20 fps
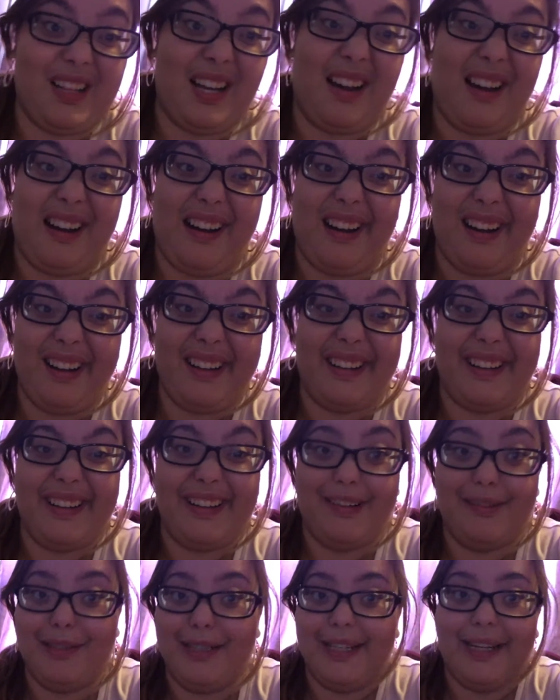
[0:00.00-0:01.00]
a high
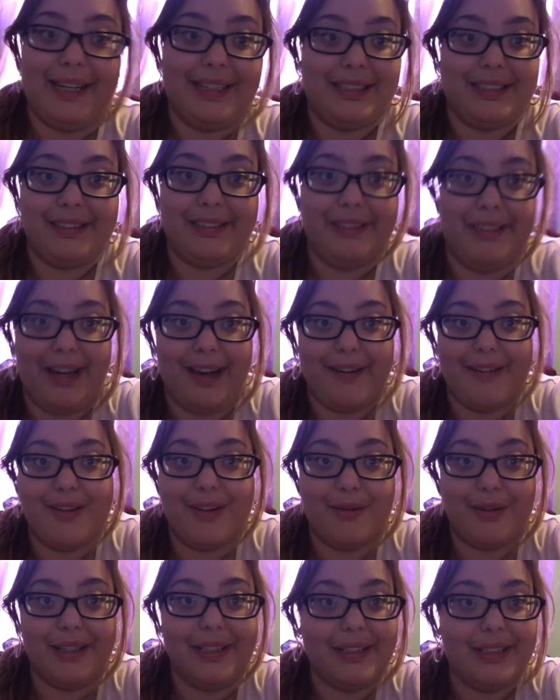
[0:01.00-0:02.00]
note, and I did not
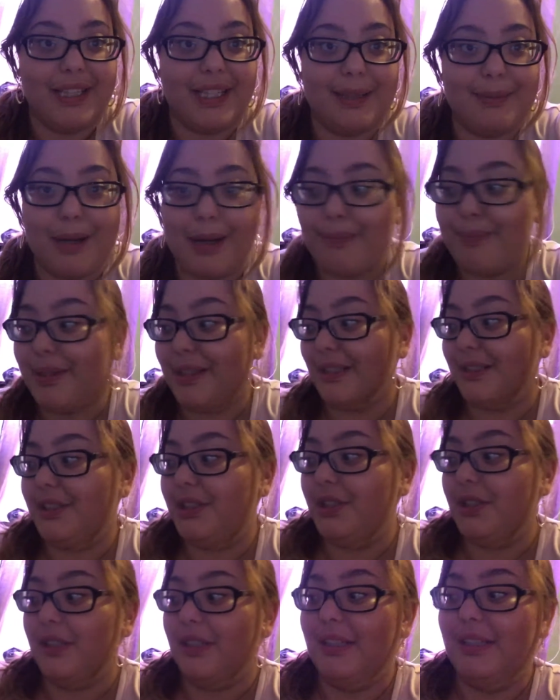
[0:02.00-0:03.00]
know anything about
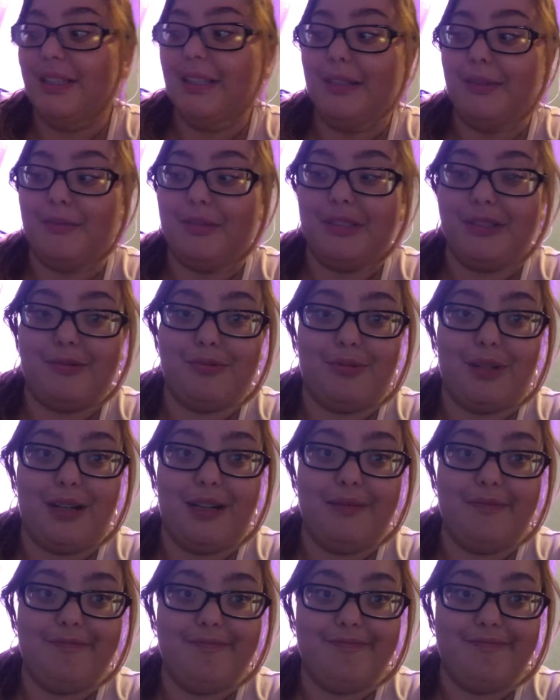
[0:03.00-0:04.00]
pitch, was
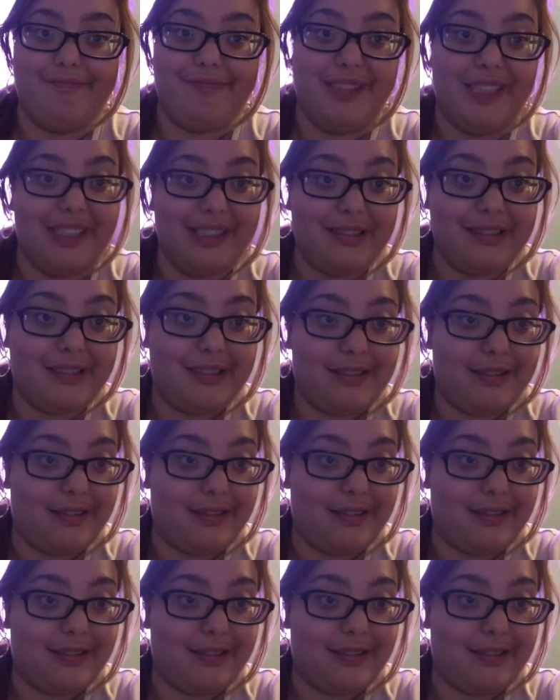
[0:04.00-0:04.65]
what? This.